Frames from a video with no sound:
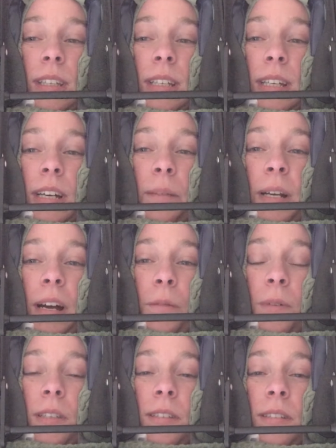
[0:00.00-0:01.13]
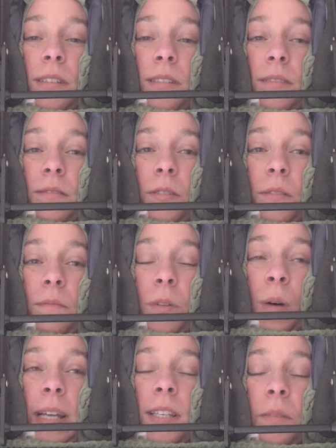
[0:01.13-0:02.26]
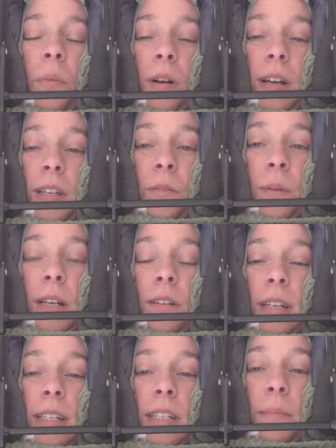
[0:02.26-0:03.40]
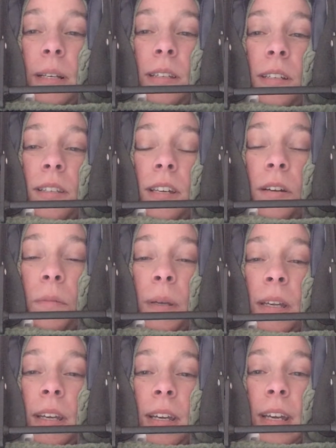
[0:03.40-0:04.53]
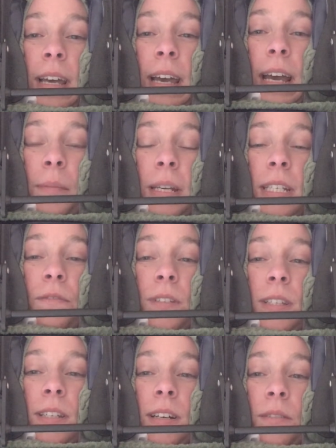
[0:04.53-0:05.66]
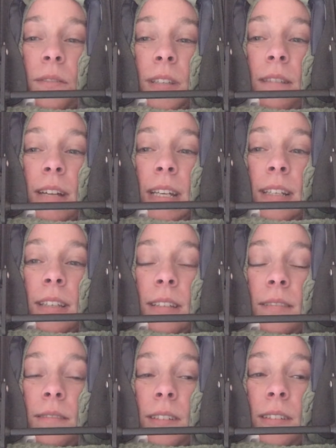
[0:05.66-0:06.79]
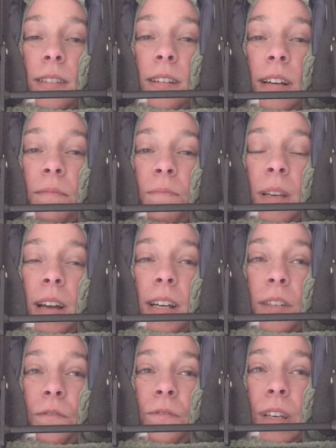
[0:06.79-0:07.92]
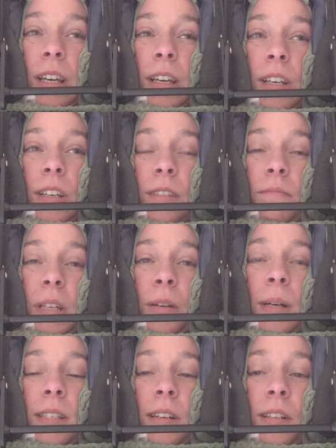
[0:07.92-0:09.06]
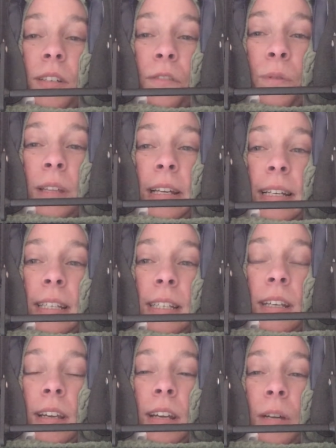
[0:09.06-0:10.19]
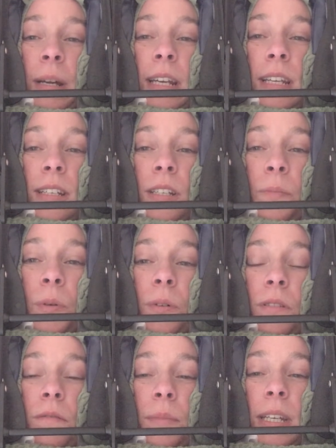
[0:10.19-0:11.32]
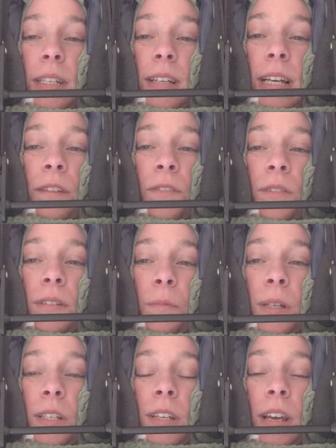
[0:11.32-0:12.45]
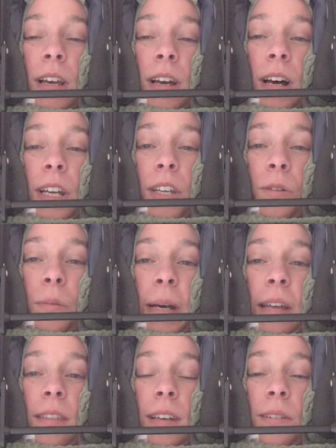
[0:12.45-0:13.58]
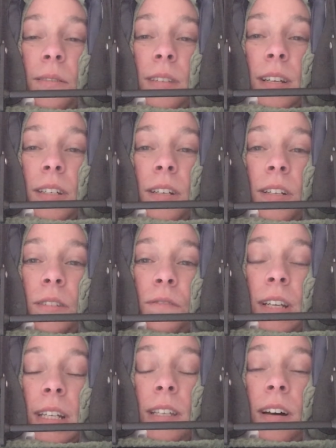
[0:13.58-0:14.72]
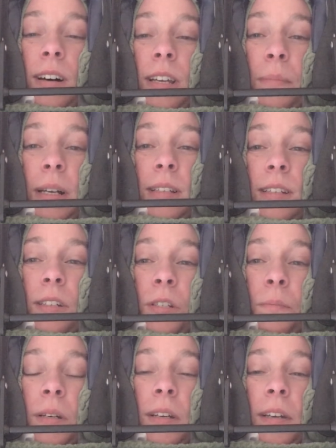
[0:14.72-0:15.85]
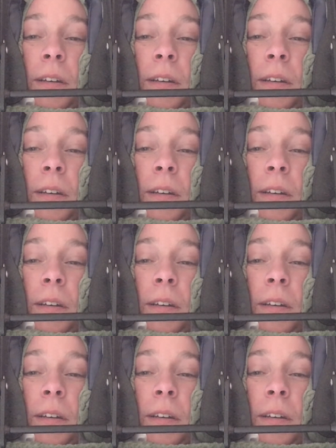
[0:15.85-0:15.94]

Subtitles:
Yeah, I mean, I was quite surprised when I got into massage therapy how many different styles there is, because I kind of, you know, I started off with holistic and I went into sports and remedial after, which I knew about those and I'd heard of like Thai massage, but